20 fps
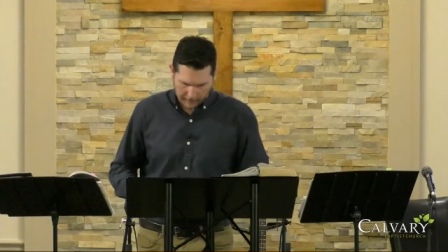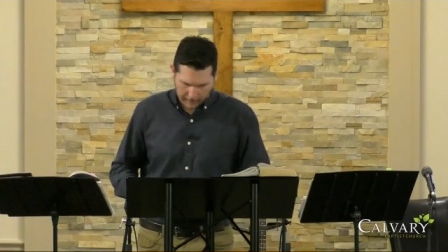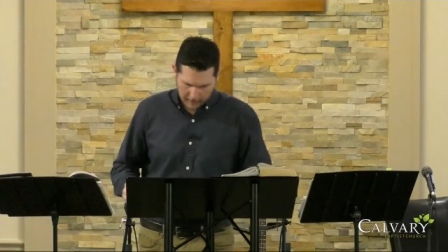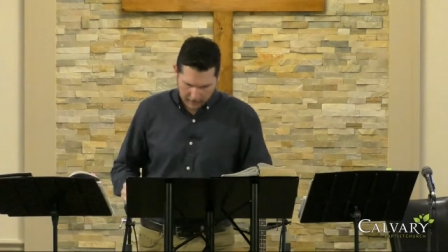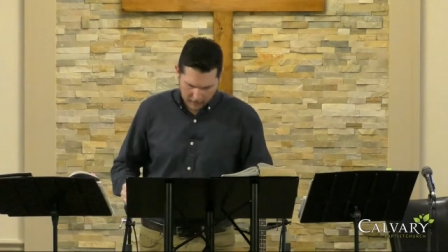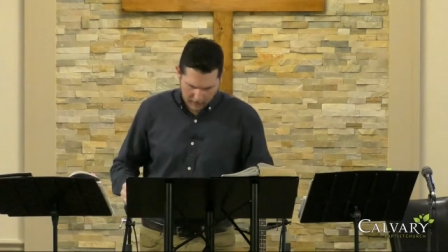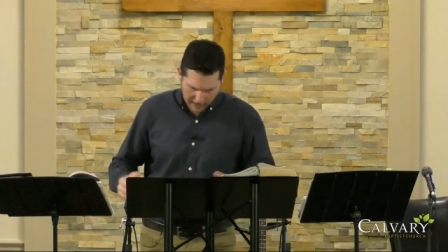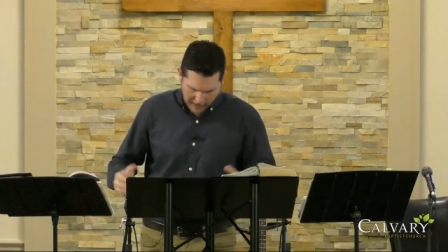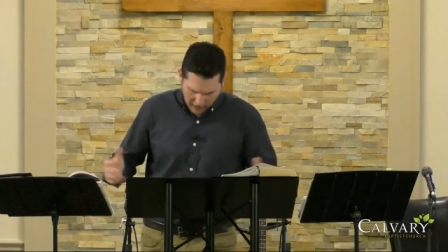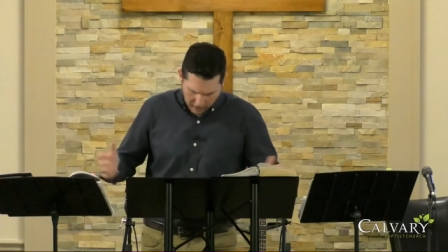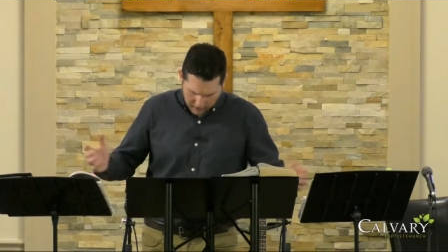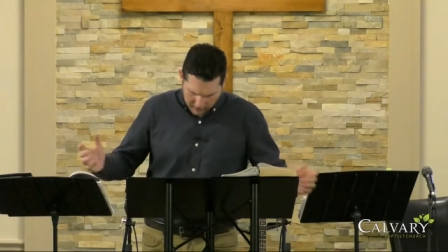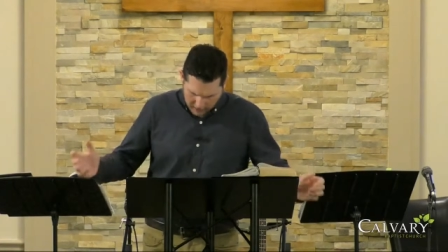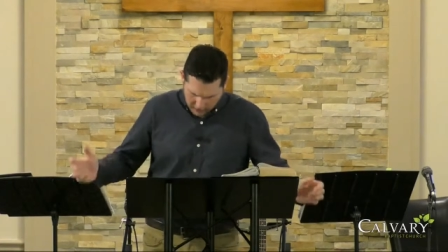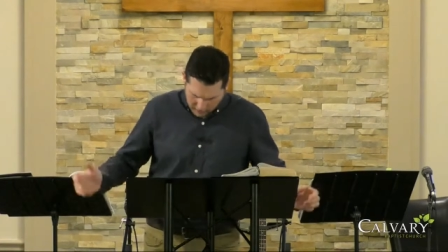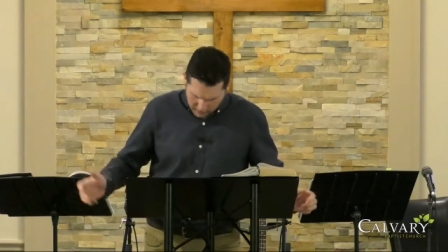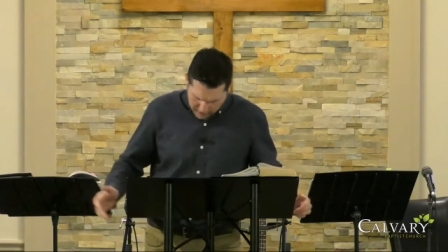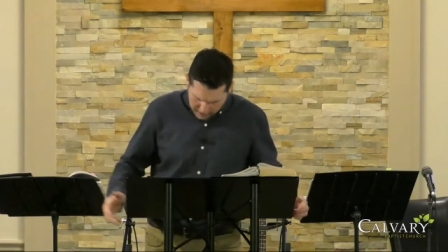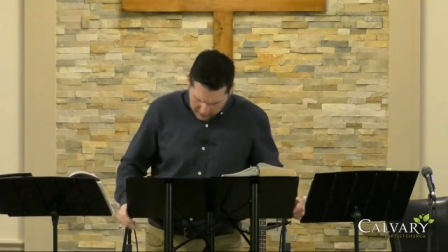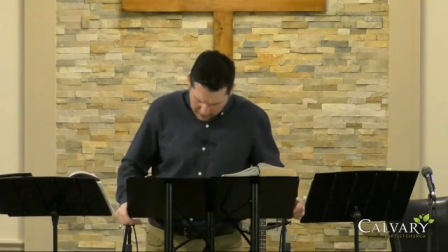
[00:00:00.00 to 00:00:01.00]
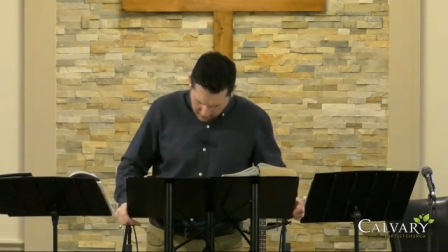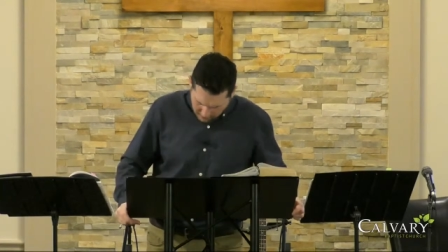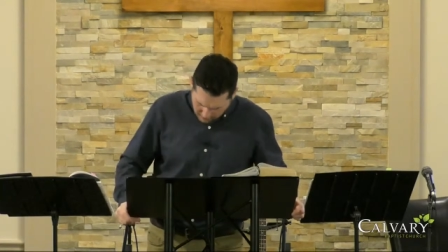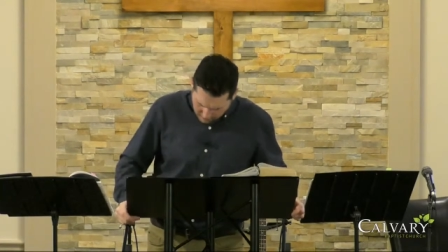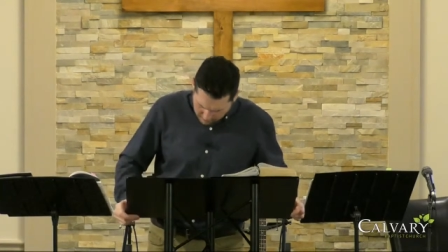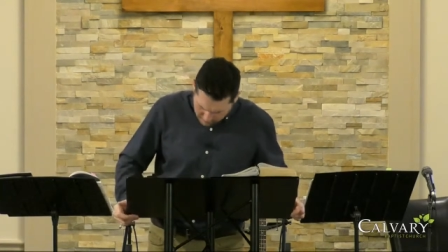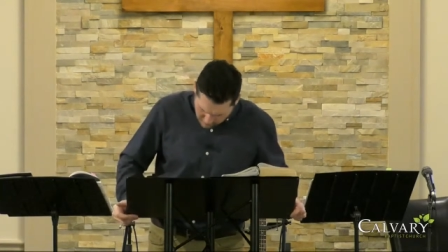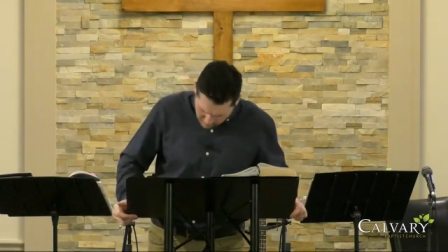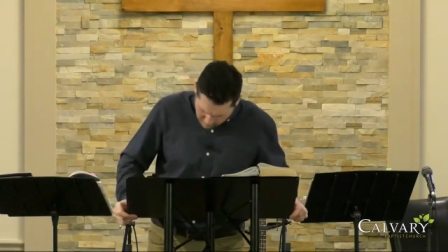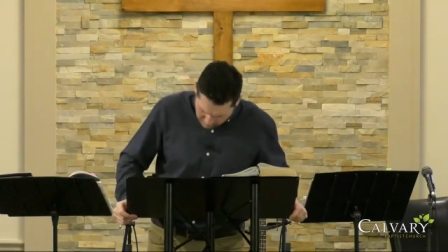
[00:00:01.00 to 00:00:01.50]
So, how then do we
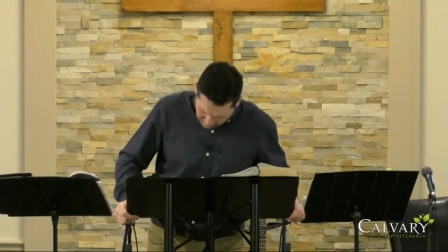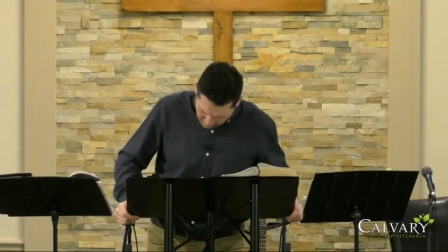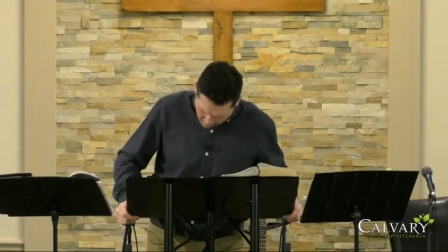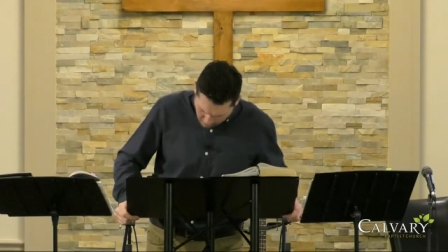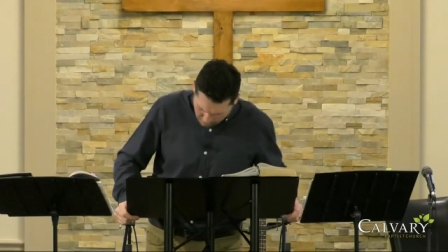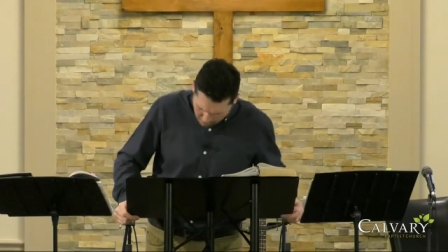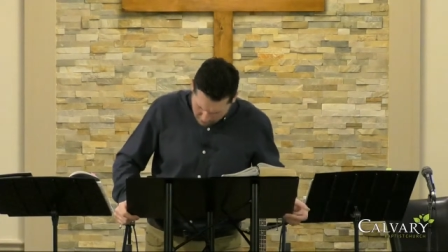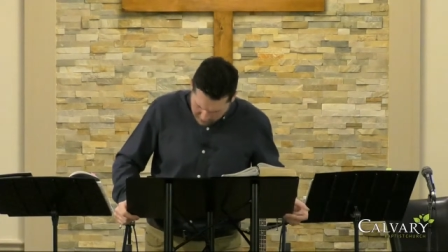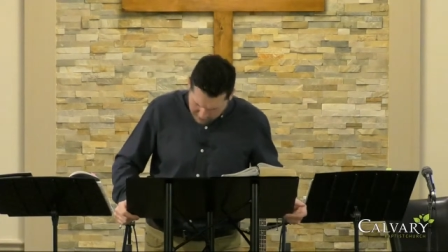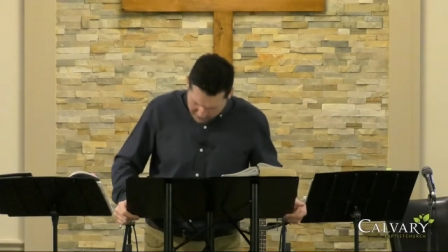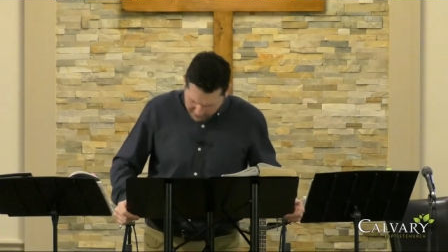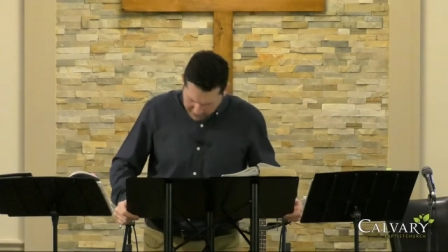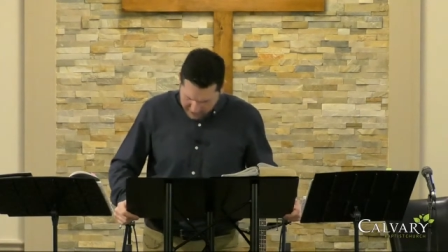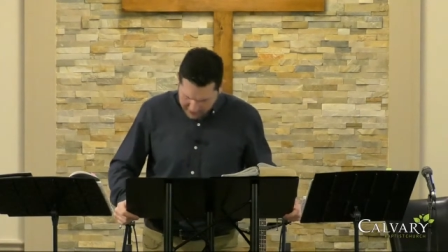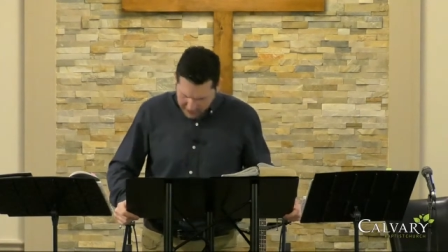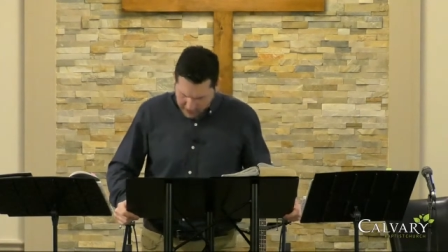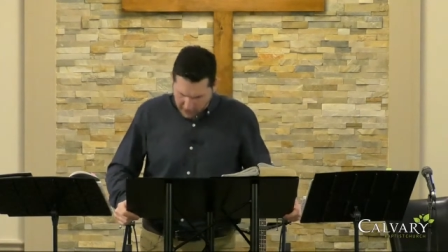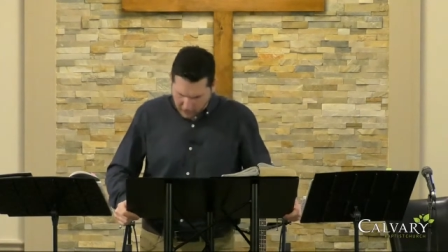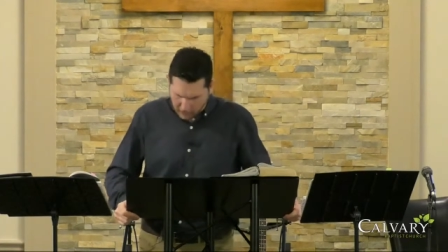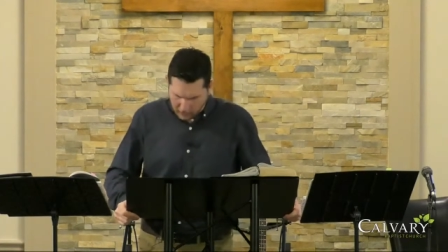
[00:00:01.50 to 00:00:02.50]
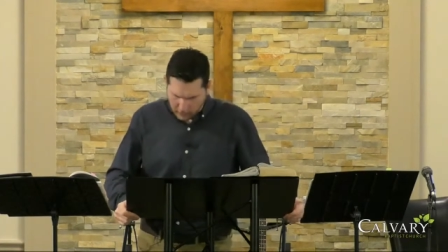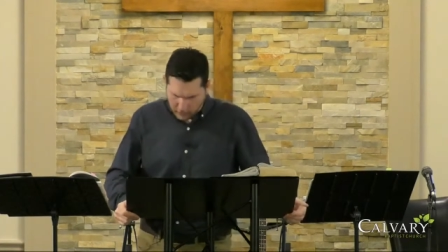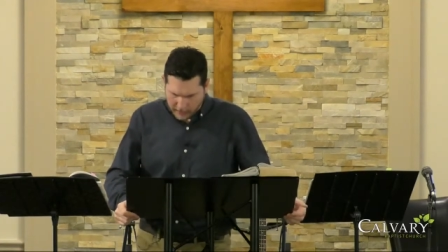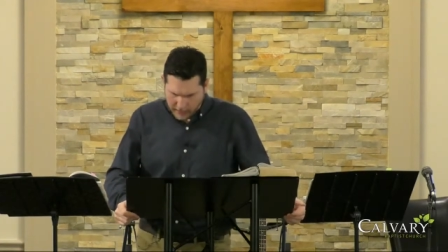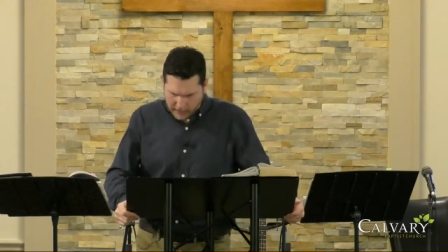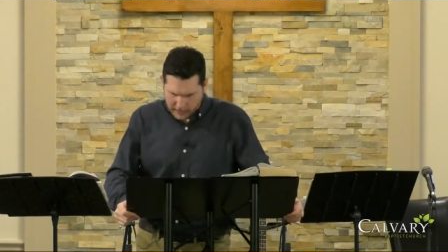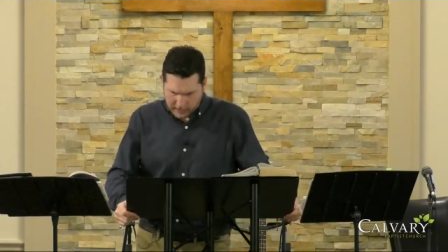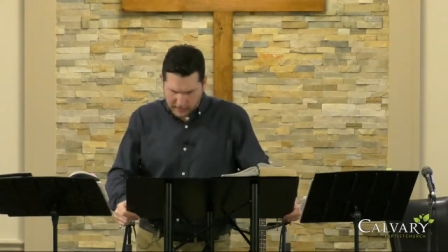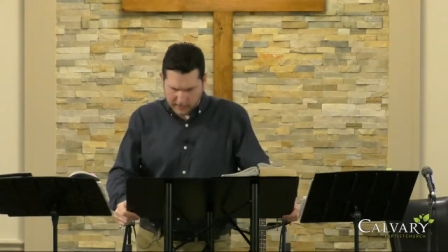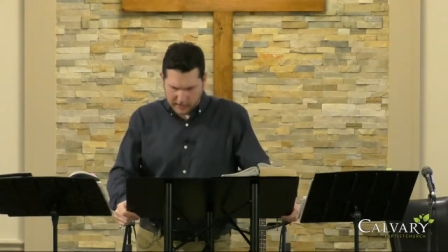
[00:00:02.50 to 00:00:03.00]
still move forward, sensing our own
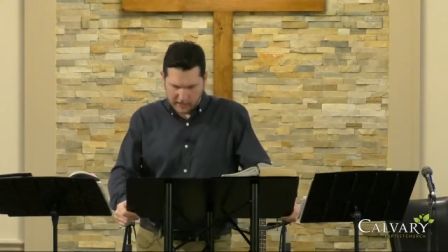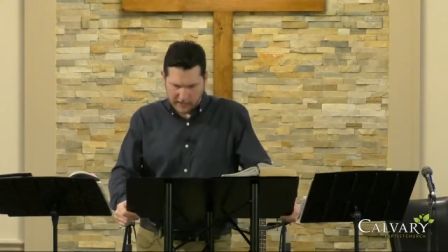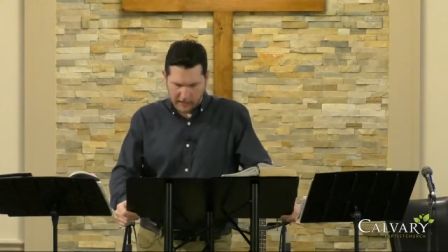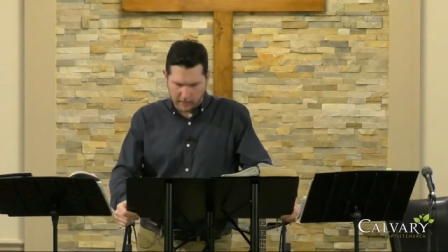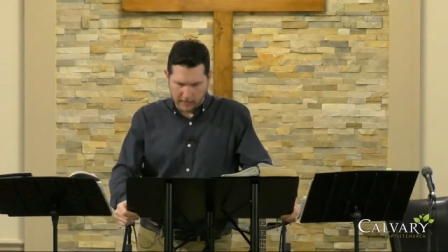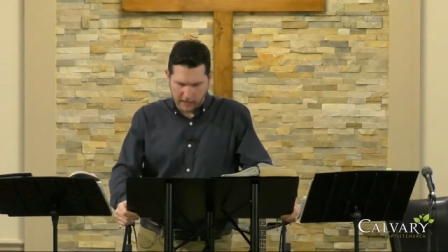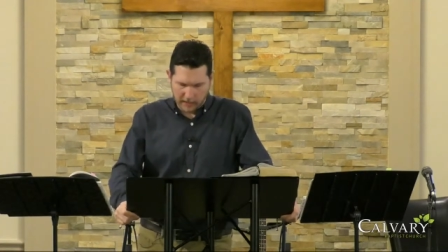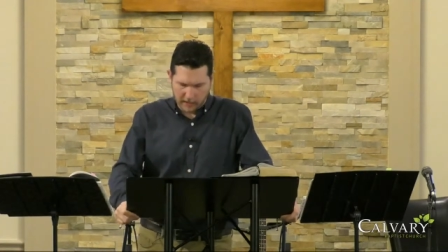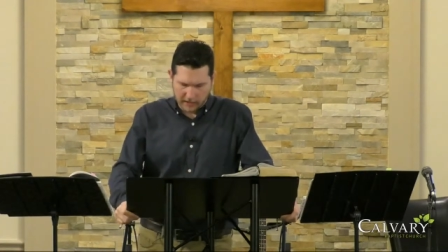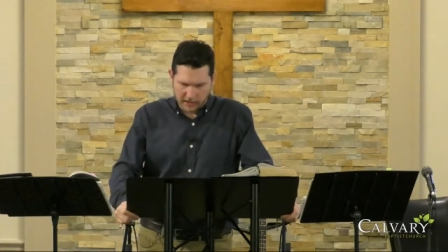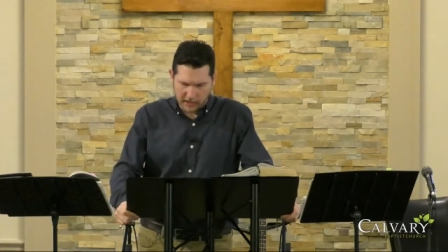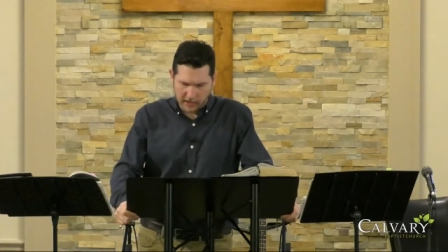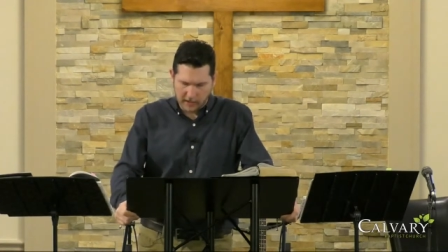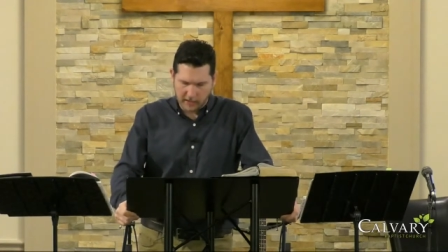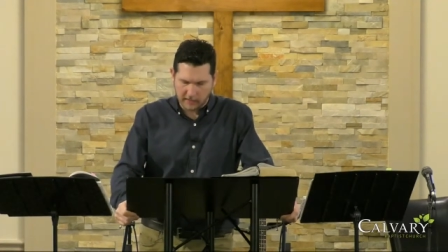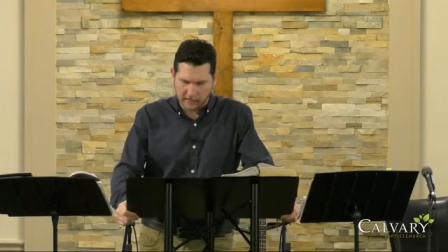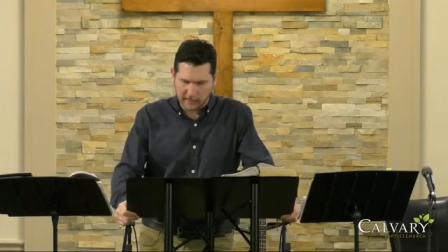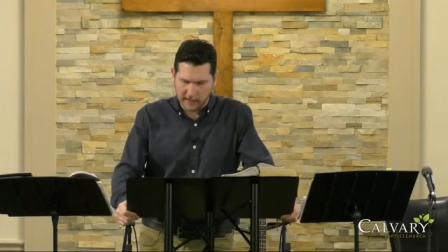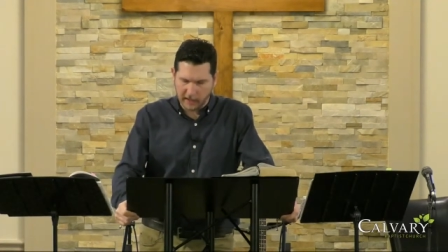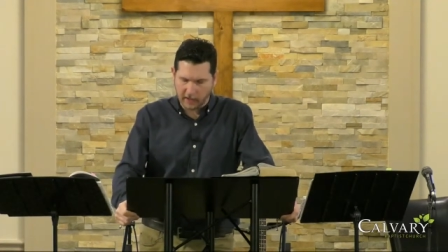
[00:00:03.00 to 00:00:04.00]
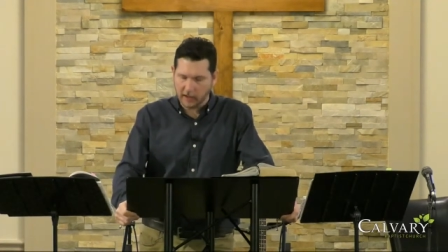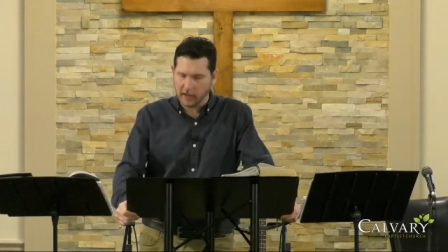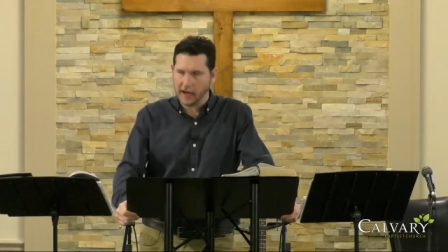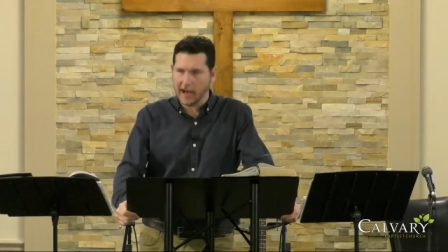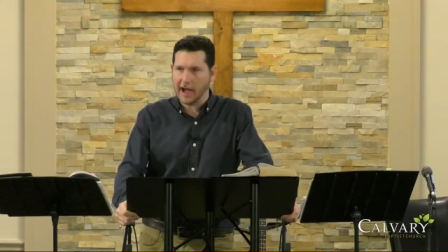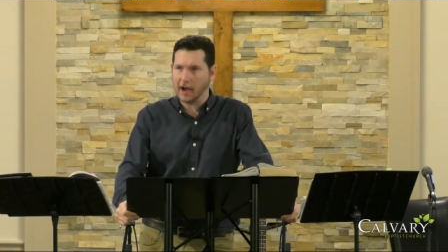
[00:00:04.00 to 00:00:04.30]
weakness and inability and failure?